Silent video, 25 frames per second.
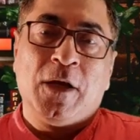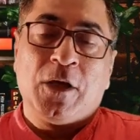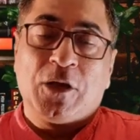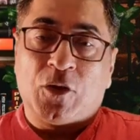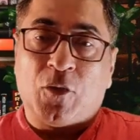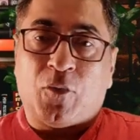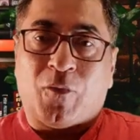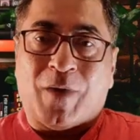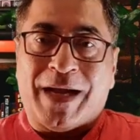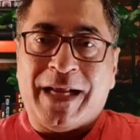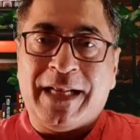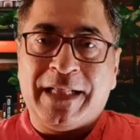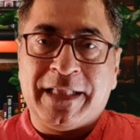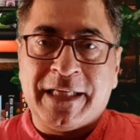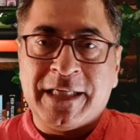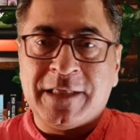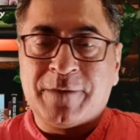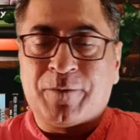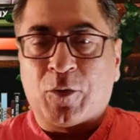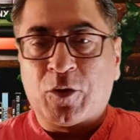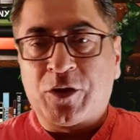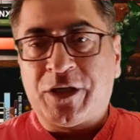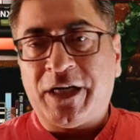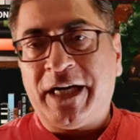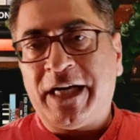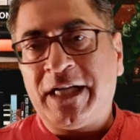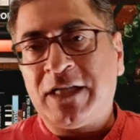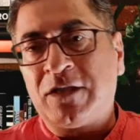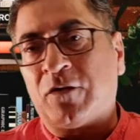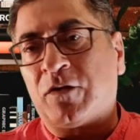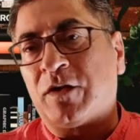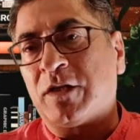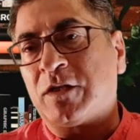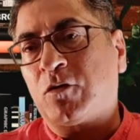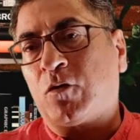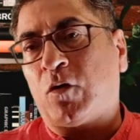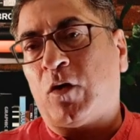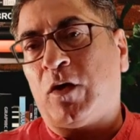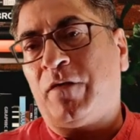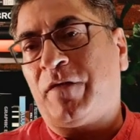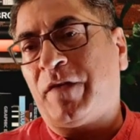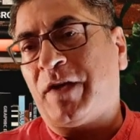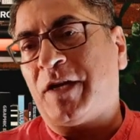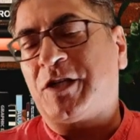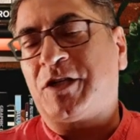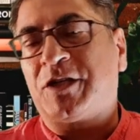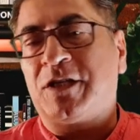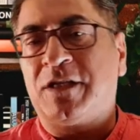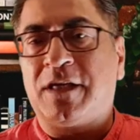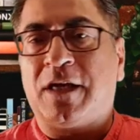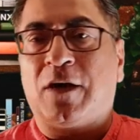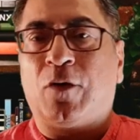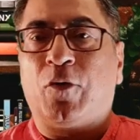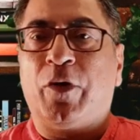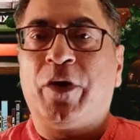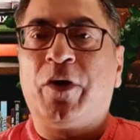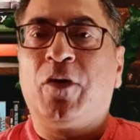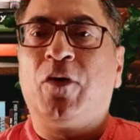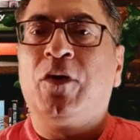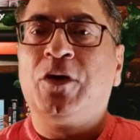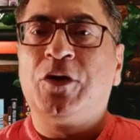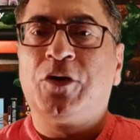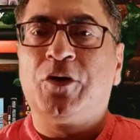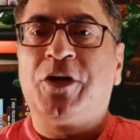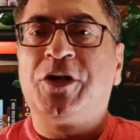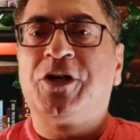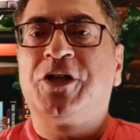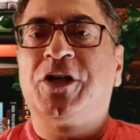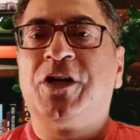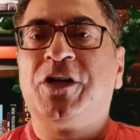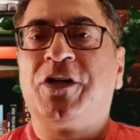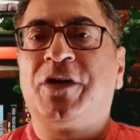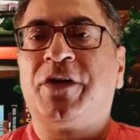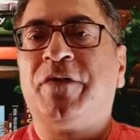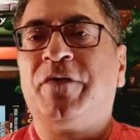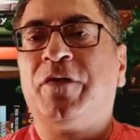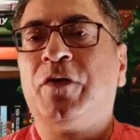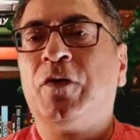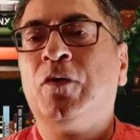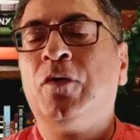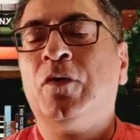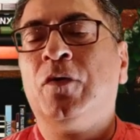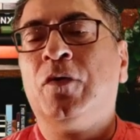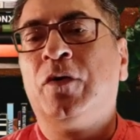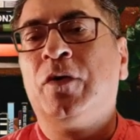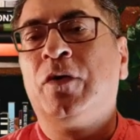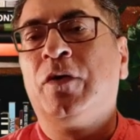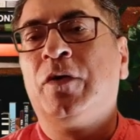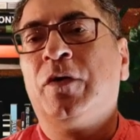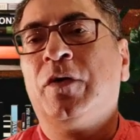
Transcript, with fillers: So while these proceedings of disqualifications are going on, judicial review